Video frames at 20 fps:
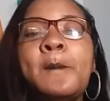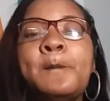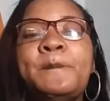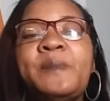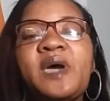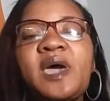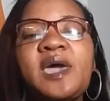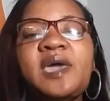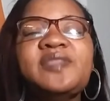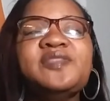
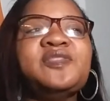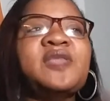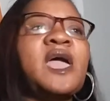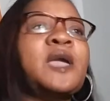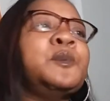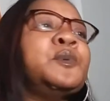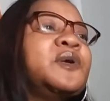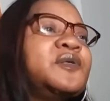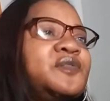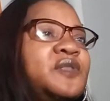But
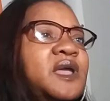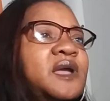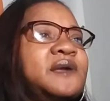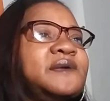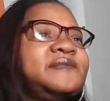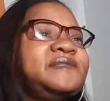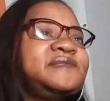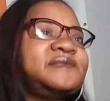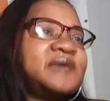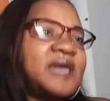they were
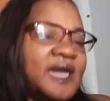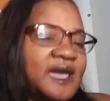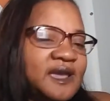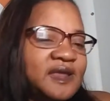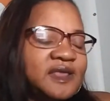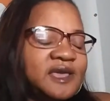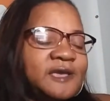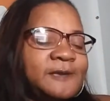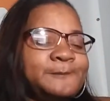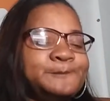there
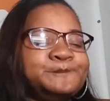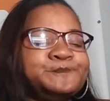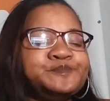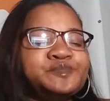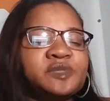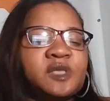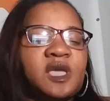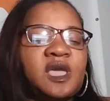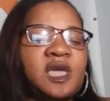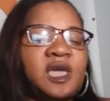skating
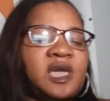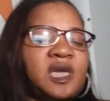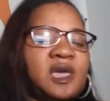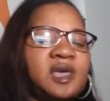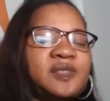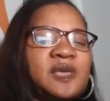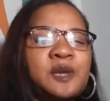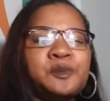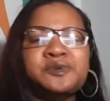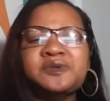
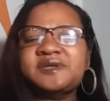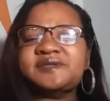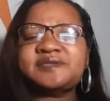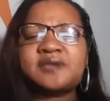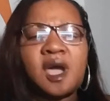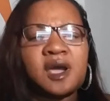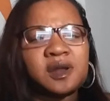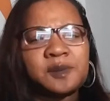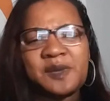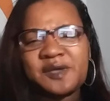and they were just
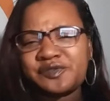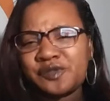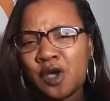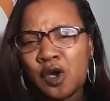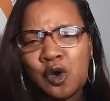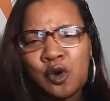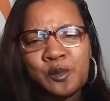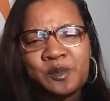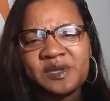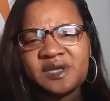talking about the
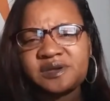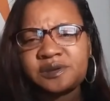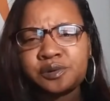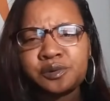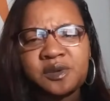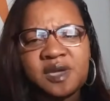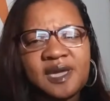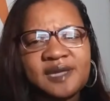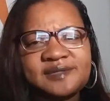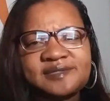whole
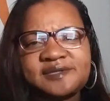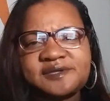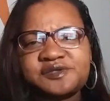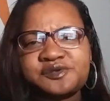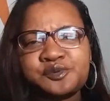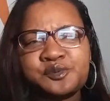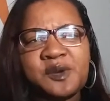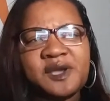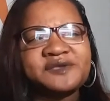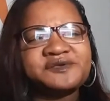B2K
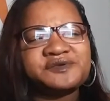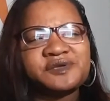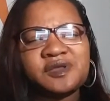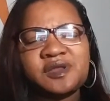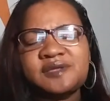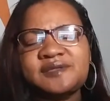situation,